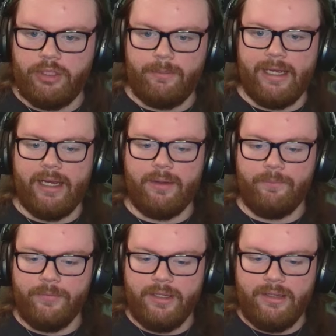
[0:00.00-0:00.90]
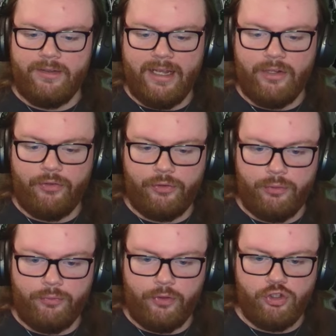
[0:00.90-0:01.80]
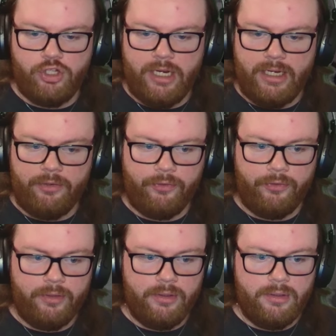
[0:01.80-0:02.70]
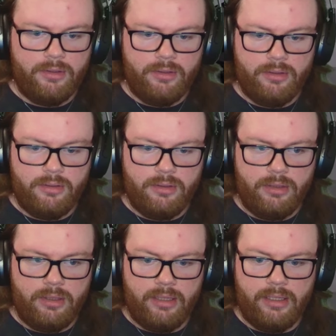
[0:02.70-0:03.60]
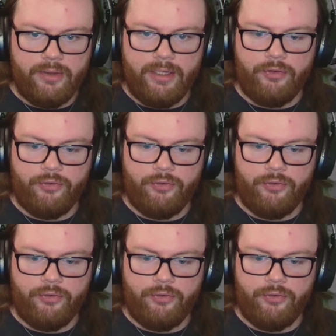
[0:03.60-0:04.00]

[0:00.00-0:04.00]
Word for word: bad. Talus is going for the chase. I think his